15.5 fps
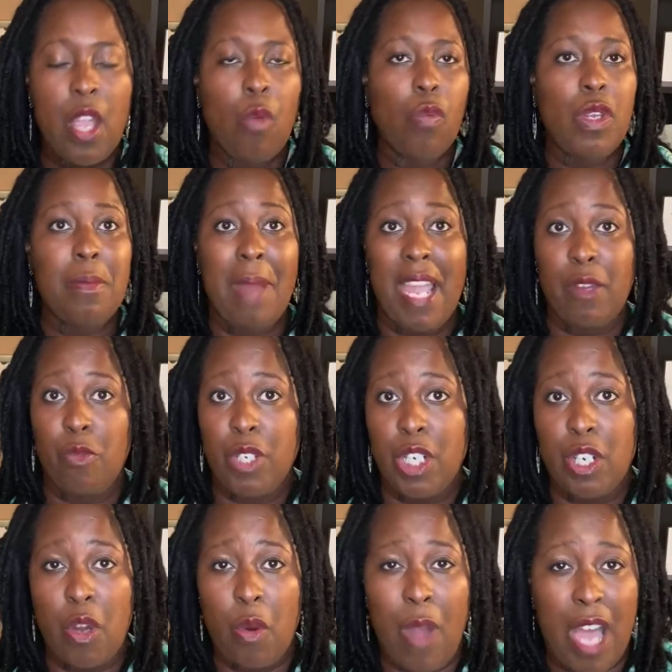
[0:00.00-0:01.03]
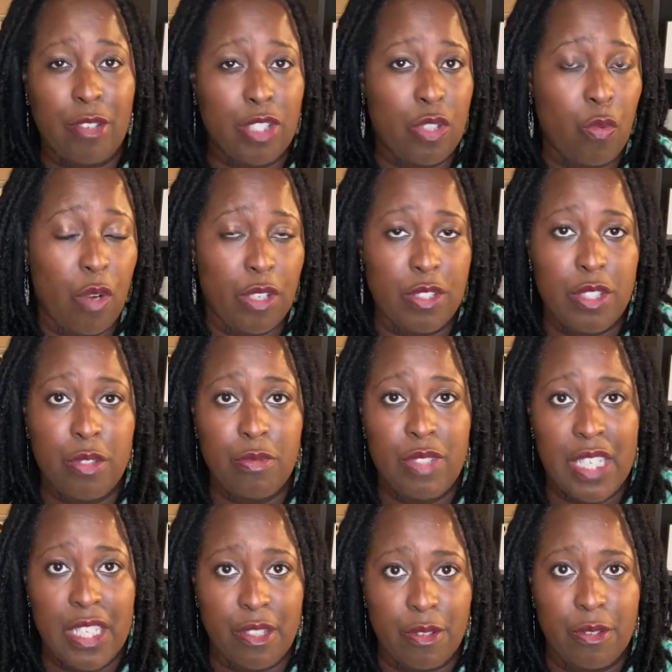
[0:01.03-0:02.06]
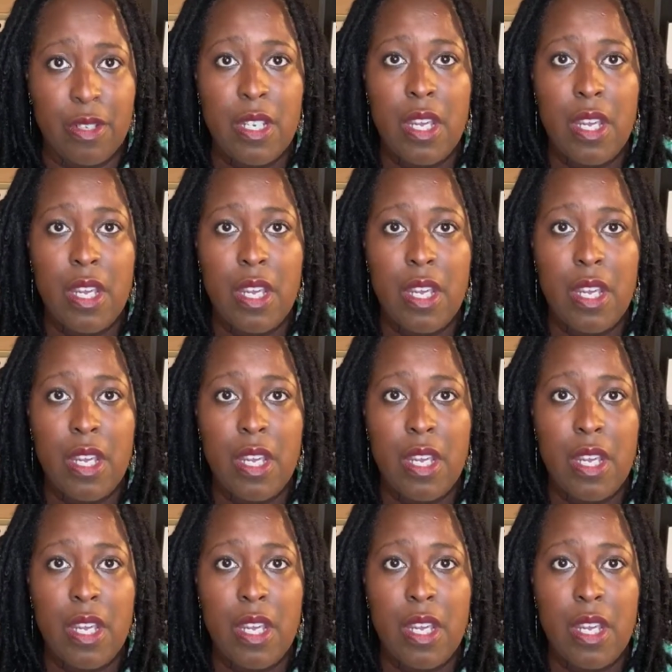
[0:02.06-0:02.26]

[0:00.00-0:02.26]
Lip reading: We might want to go out to 1 or 2 dinner